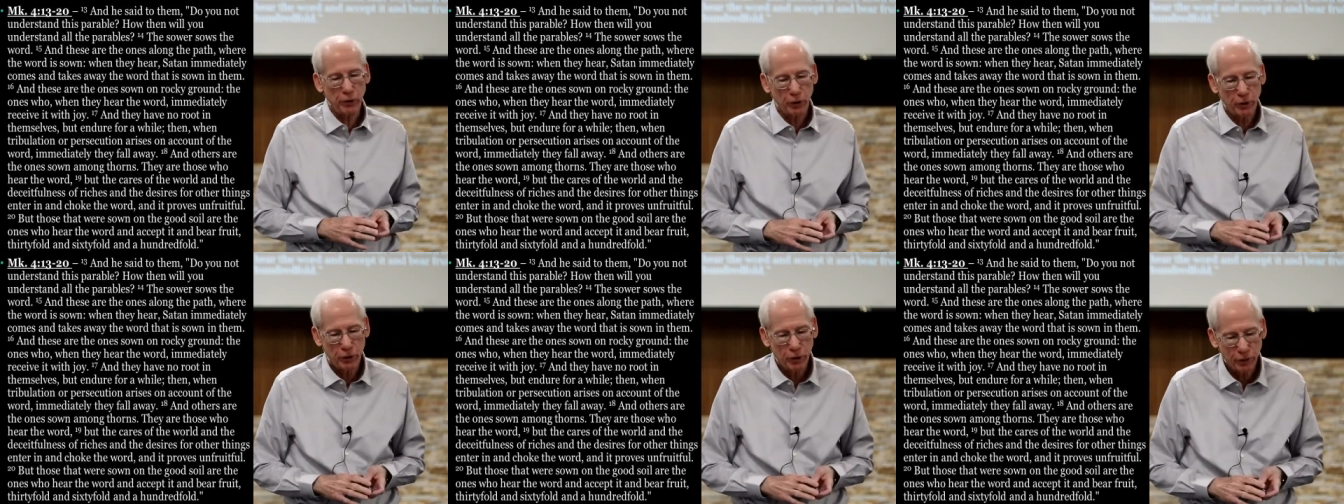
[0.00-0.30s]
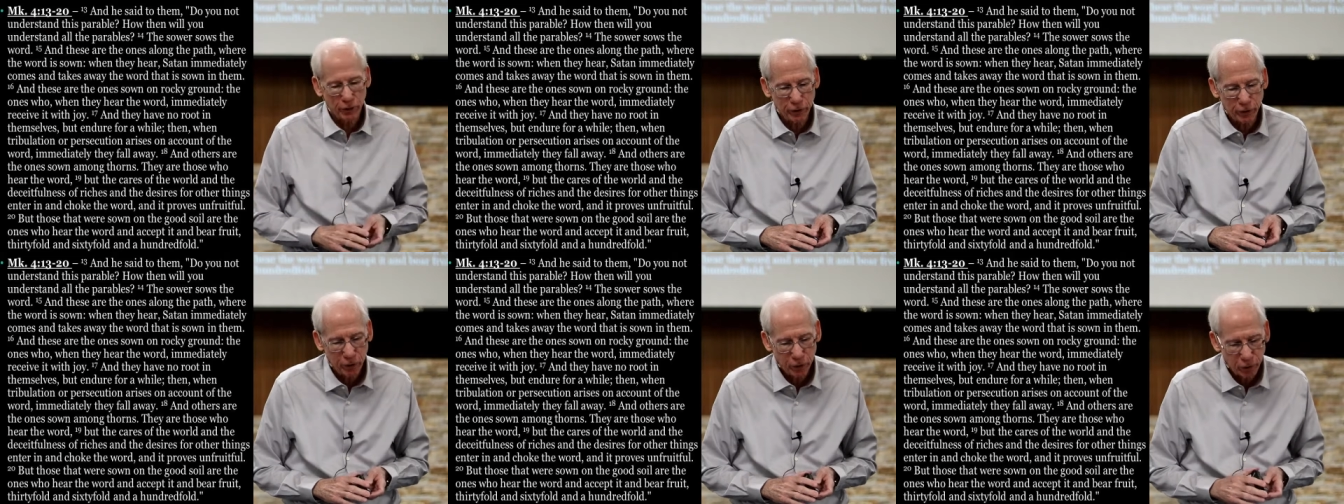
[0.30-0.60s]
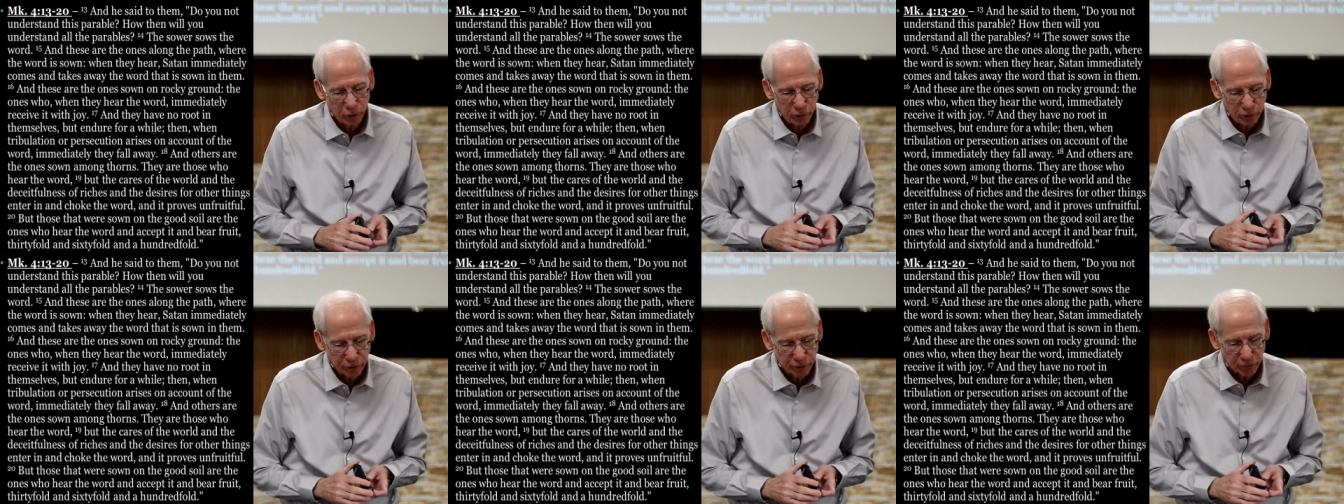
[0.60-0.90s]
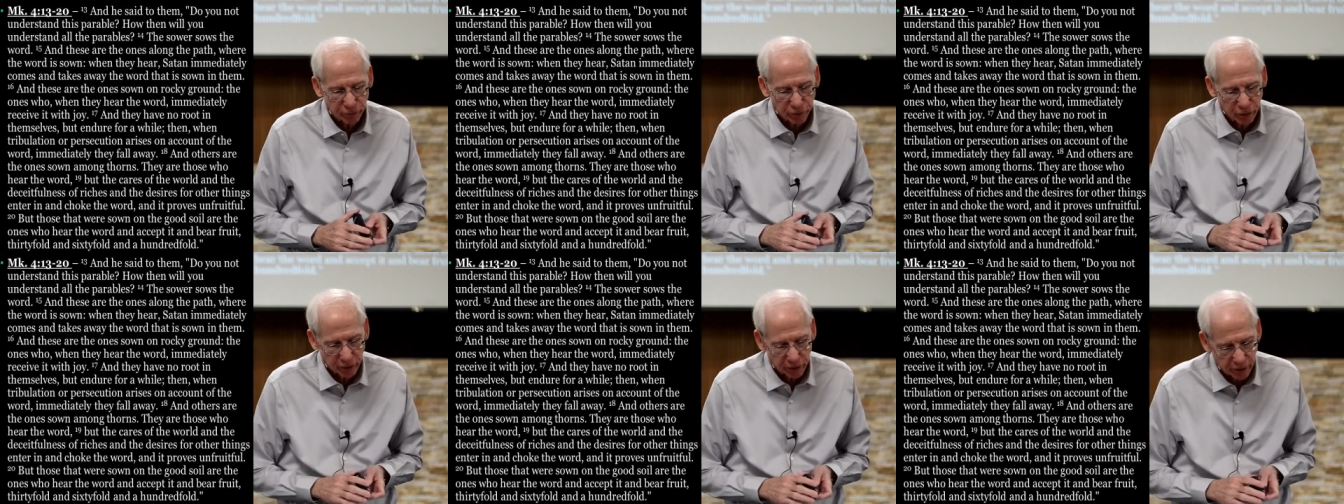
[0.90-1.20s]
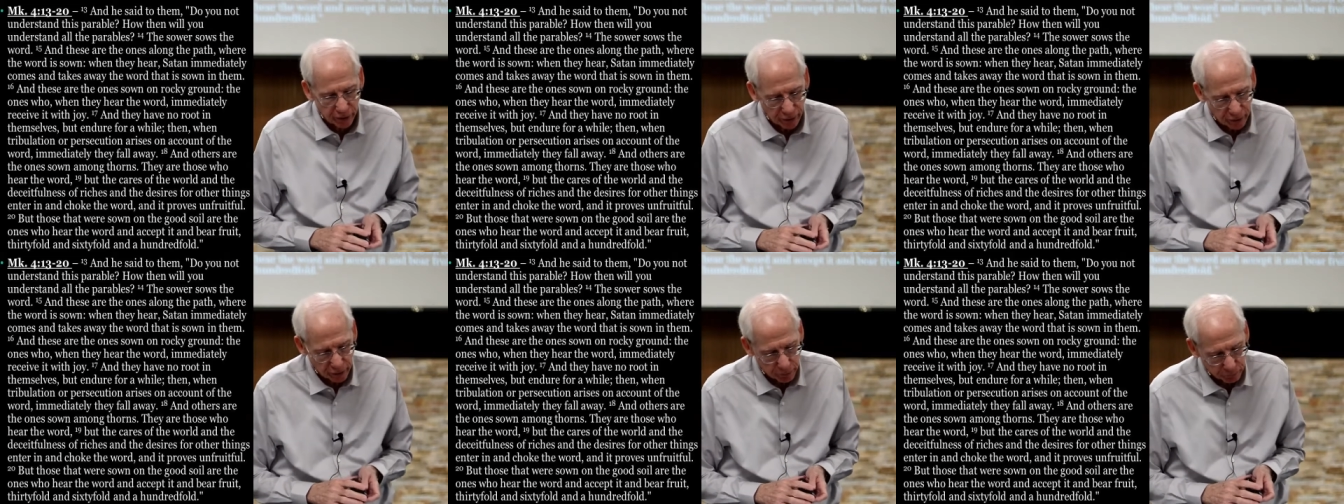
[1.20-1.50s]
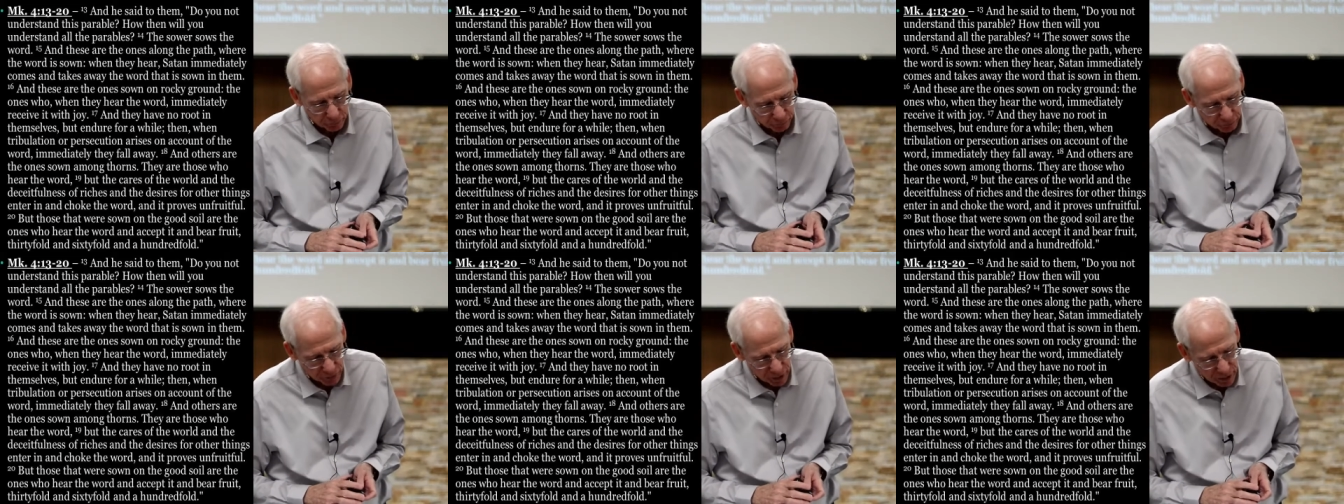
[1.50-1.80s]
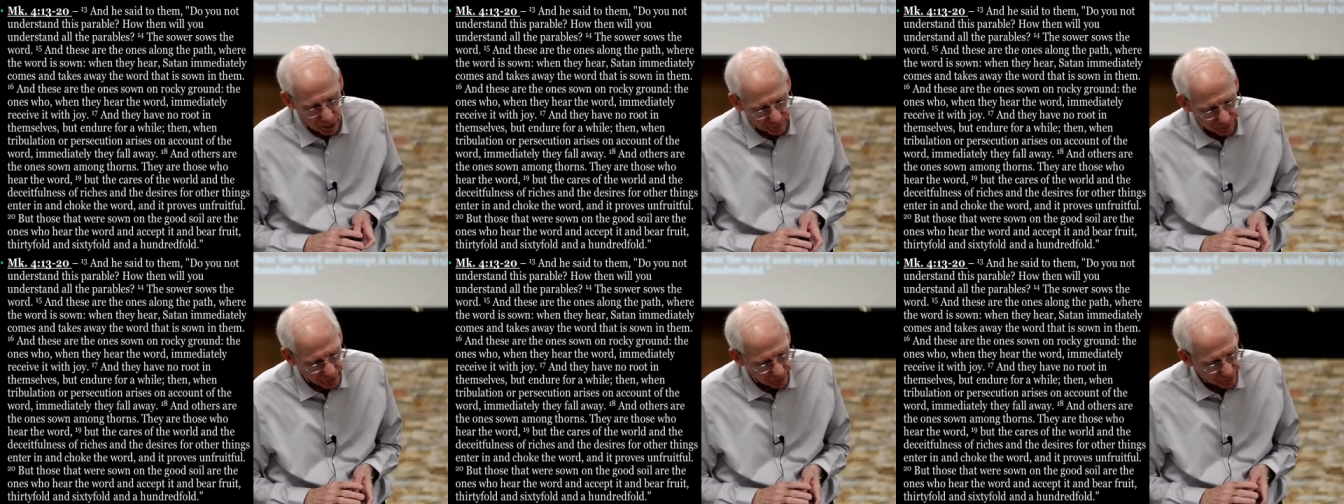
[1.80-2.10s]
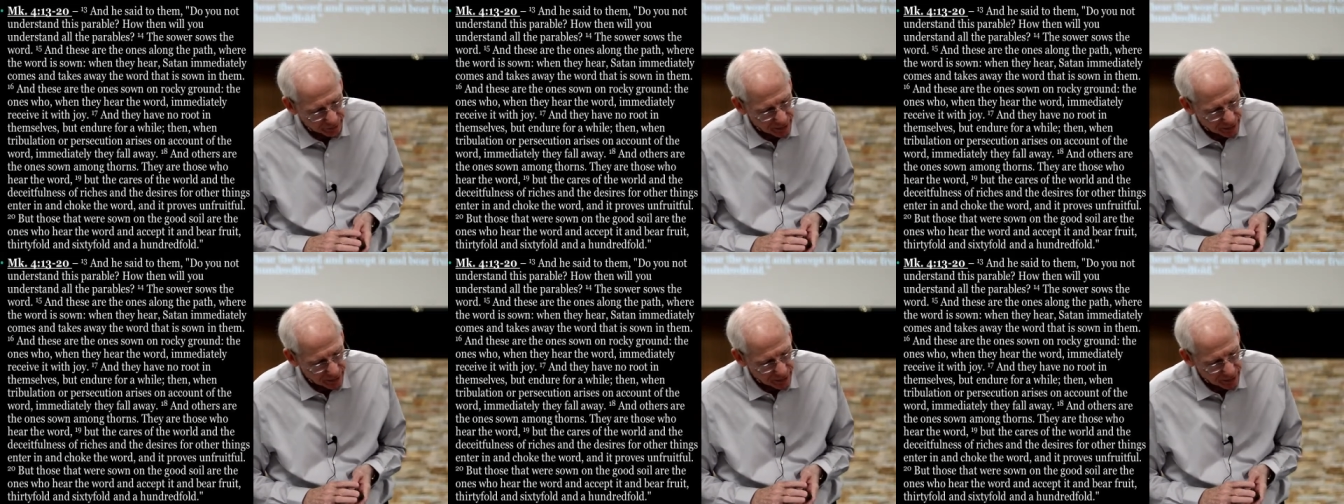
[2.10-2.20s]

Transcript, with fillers: the good news of the kingdom of God